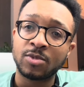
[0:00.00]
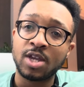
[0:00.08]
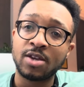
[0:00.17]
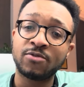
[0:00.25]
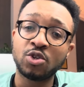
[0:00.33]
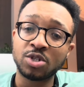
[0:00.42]

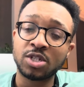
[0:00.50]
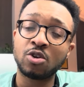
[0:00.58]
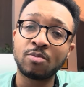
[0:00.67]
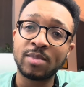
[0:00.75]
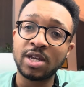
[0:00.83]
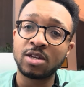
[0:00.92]
If you're still
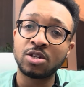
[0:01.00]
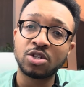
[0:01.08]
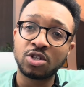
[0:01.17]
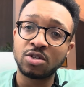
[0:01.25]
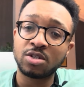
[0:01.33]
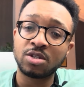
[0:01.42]
making
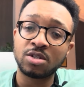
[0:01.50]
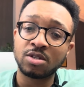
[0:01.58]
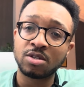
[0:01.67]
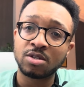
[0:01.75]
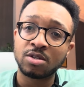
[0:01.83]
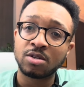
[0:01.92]
excuses,
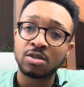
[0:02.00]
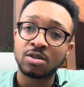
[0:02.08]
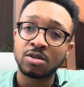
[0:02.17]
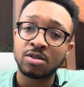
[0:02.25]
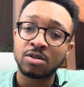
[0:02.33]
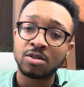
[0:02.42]

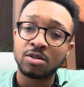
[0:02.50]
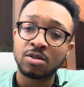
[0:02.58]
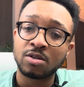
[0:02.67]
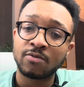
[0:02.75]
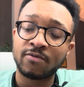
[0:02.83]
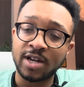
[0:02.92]

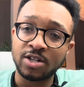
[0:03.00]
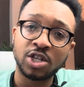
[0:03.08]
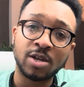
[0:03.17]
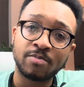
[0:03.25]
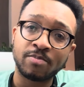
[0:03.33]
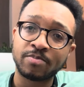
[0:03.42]
find
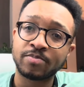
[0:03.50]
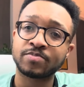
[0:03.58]
shame.